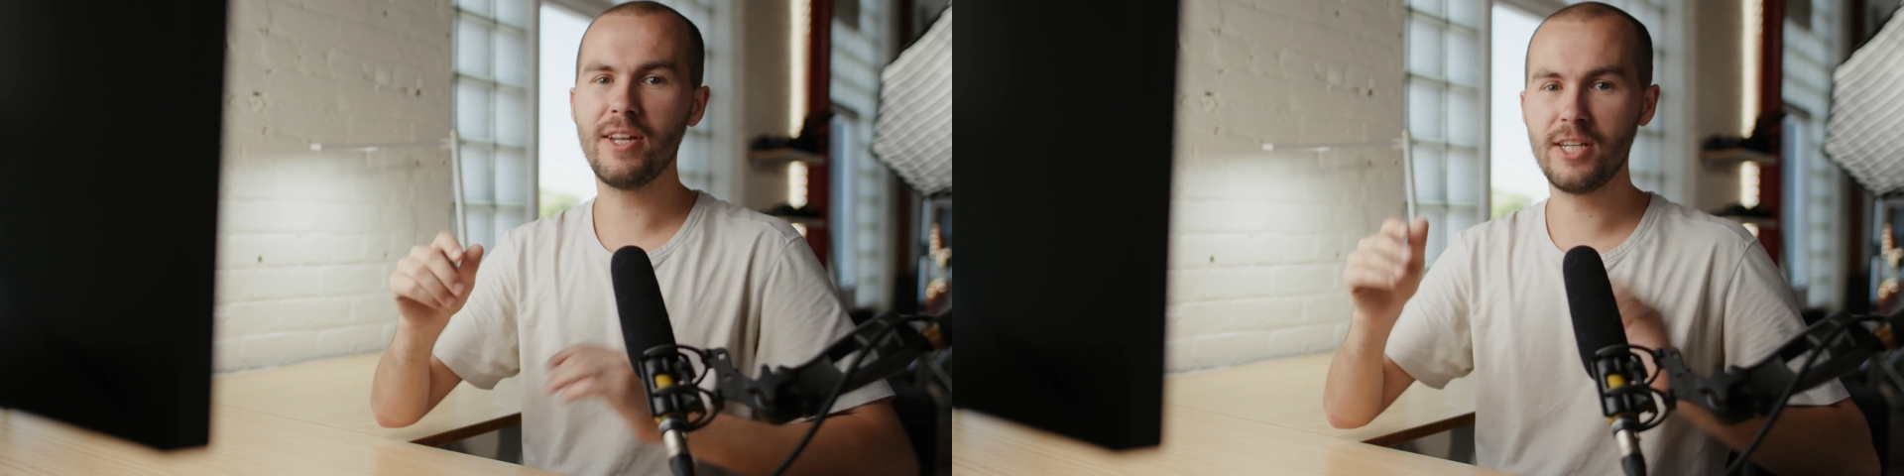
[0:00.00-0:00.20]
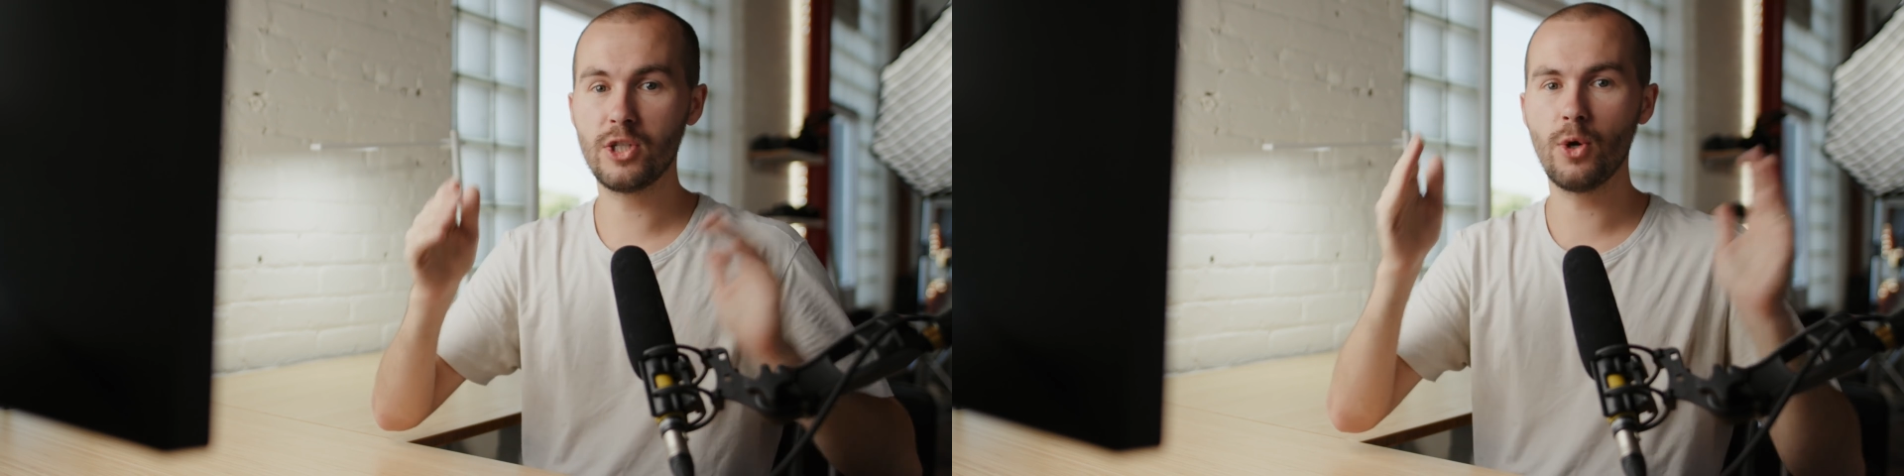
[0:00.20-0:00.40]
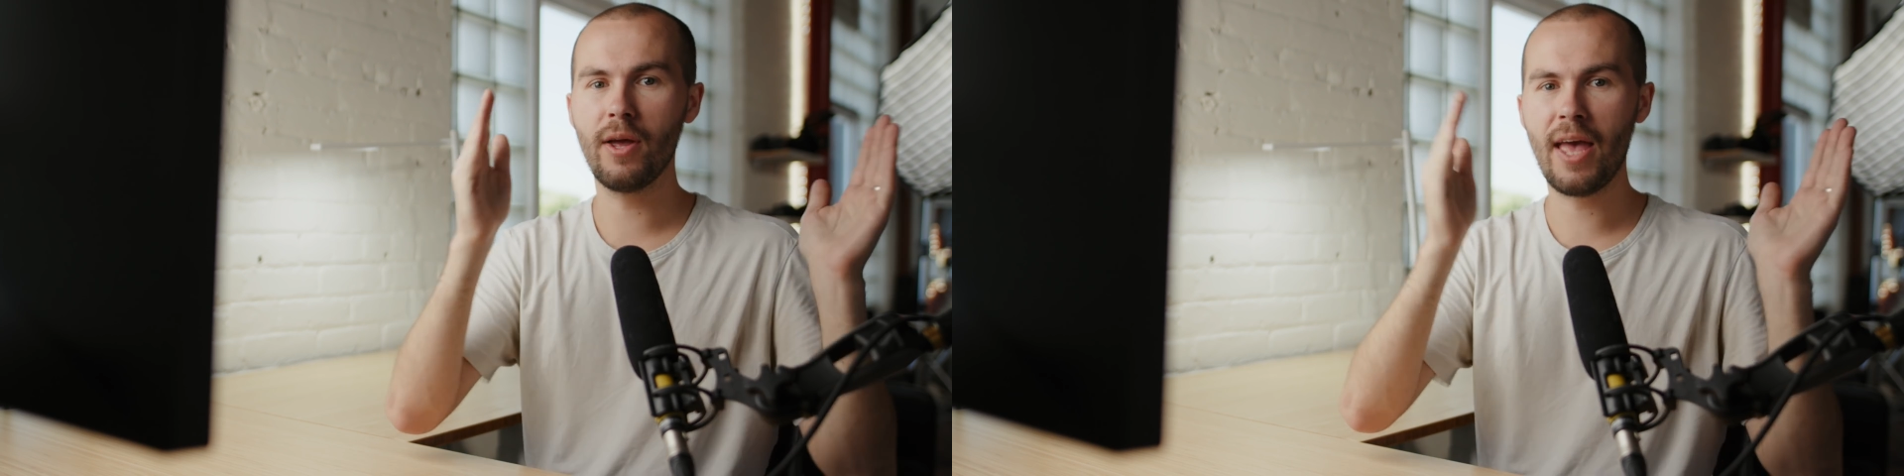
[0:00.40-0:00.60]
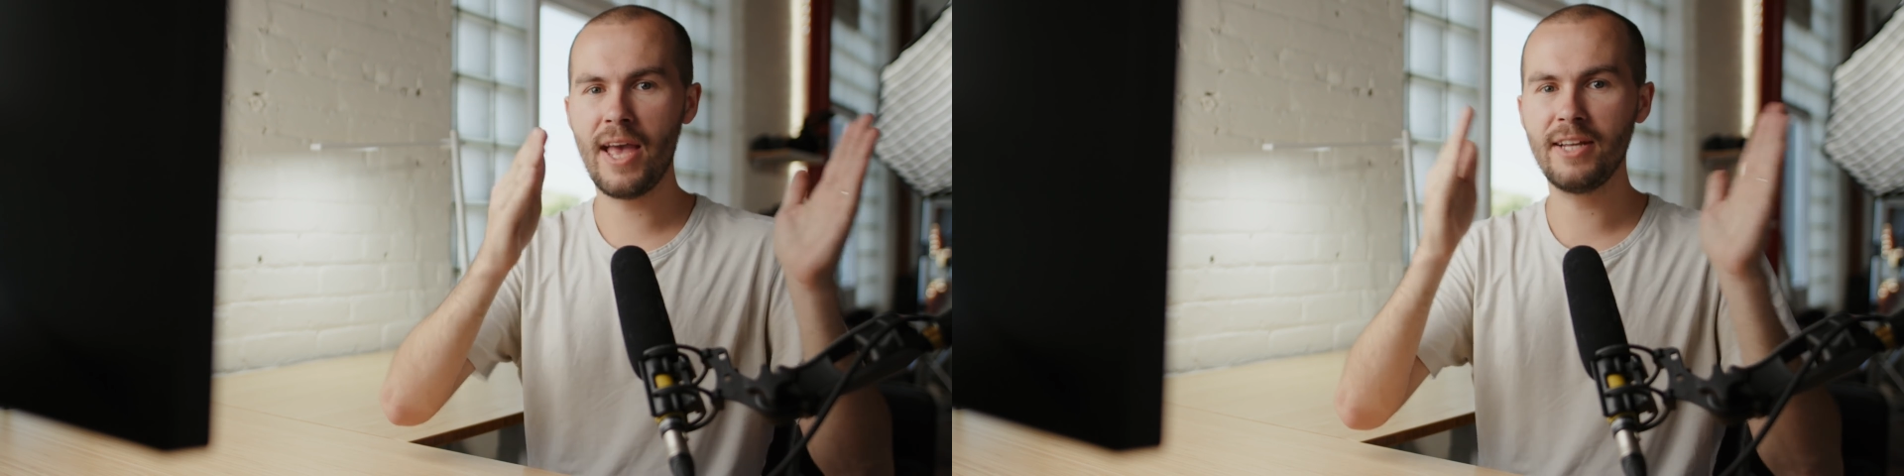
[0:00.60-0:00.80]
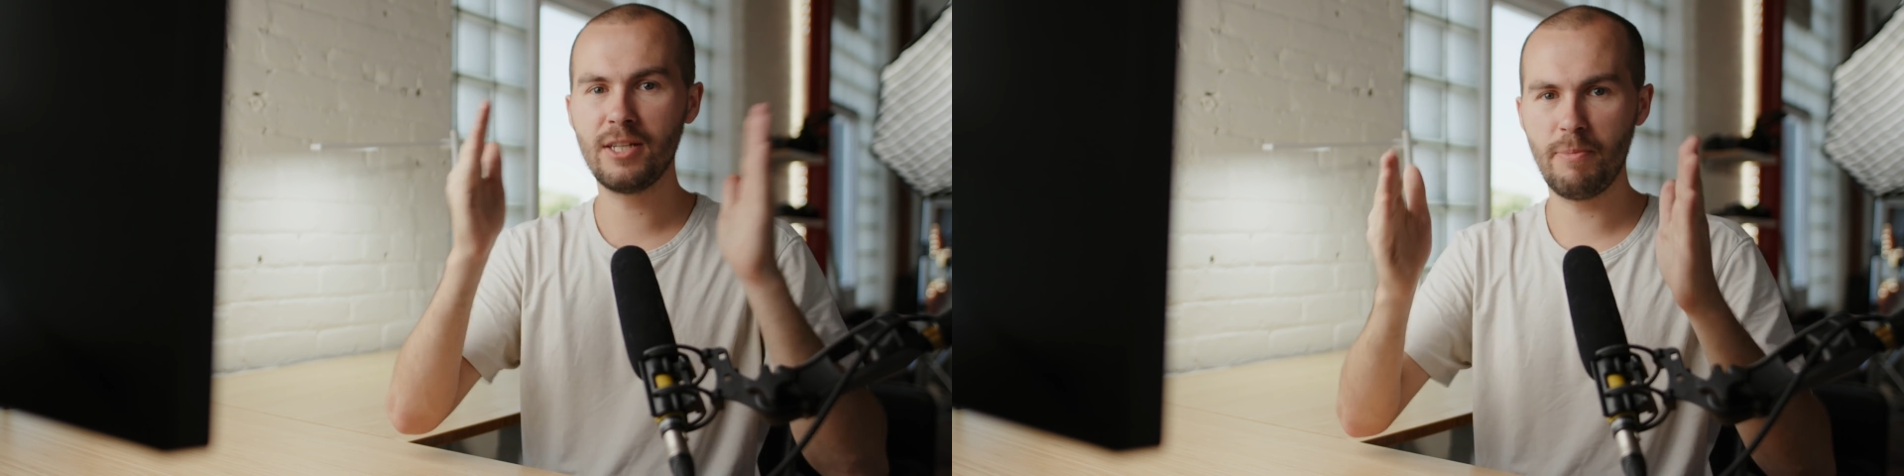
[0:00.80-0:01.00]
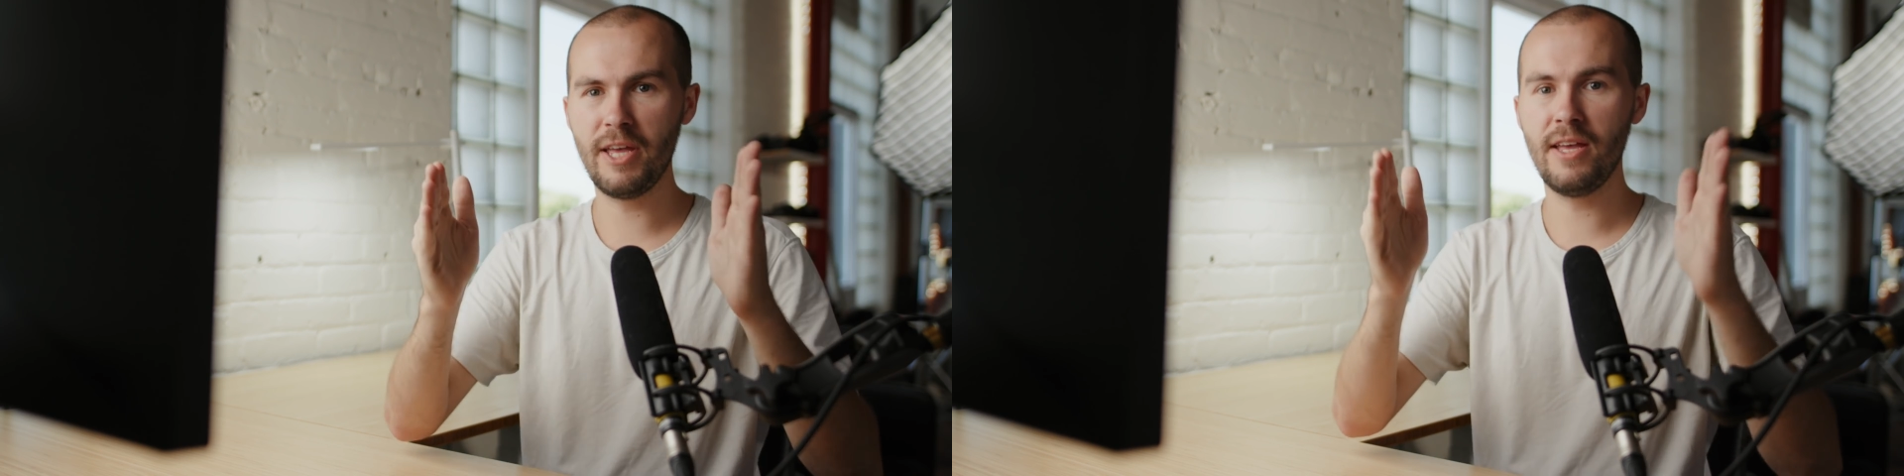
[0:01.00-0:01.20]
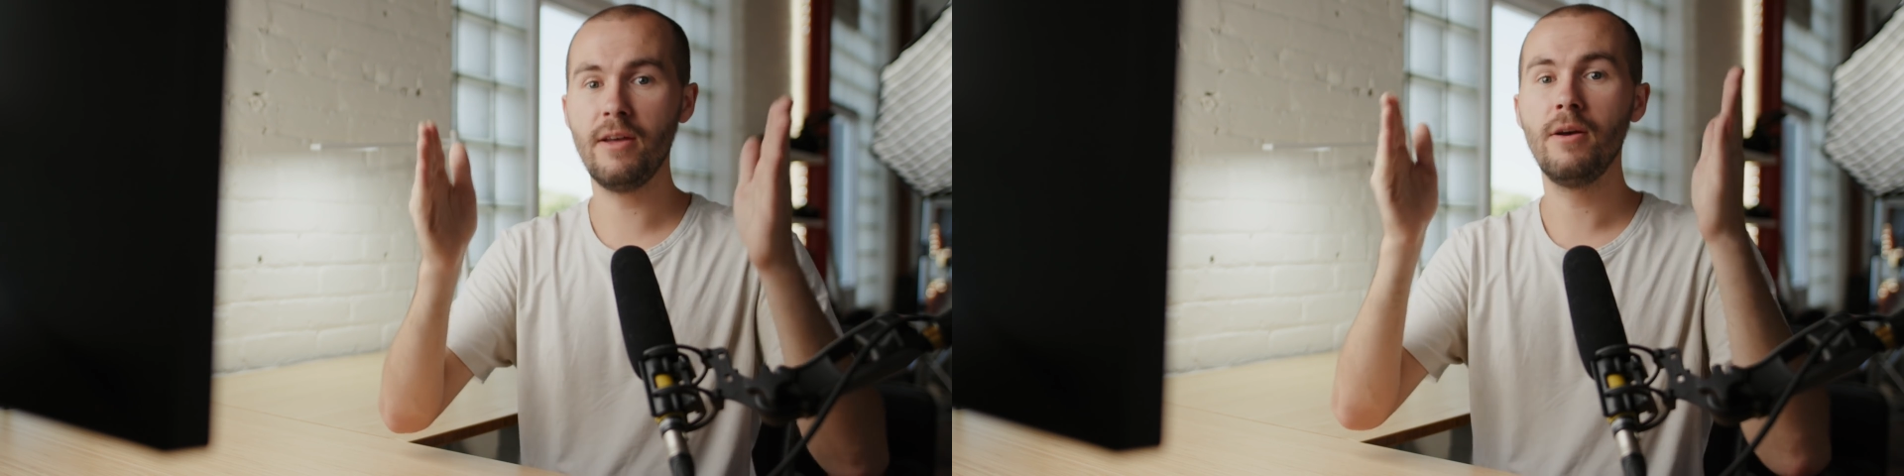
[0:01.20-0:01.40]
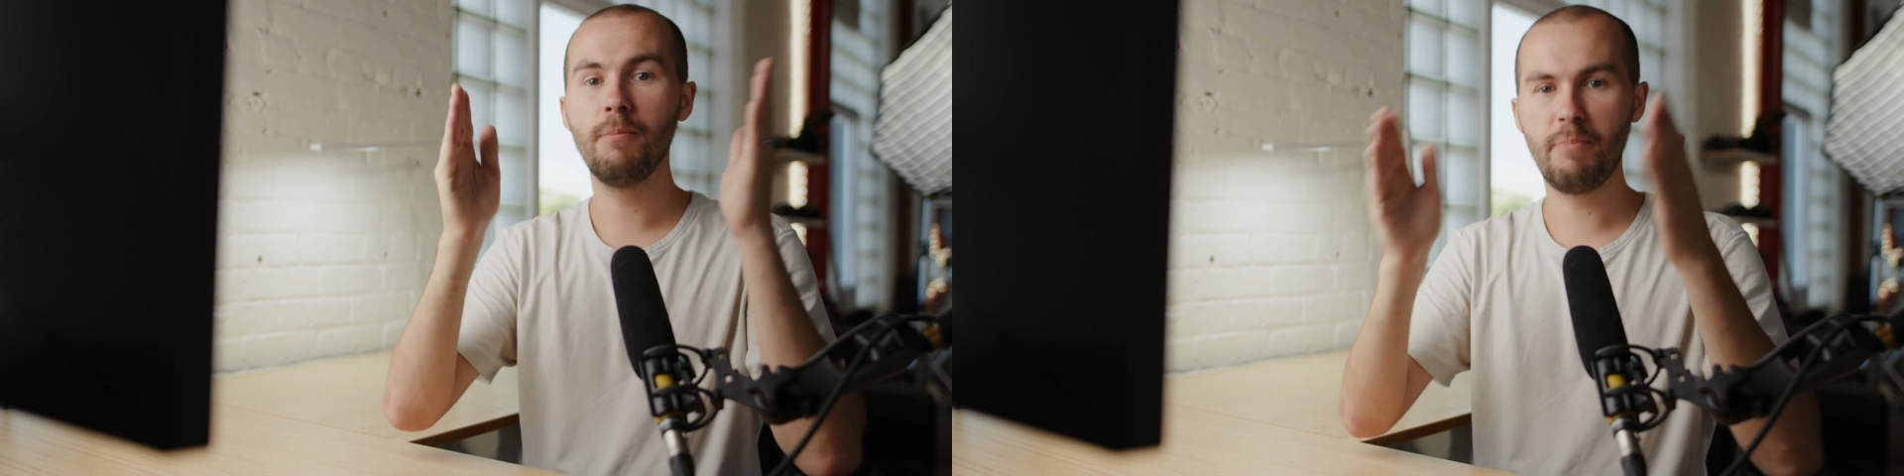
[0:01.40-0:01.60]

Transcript: essentially going A to B,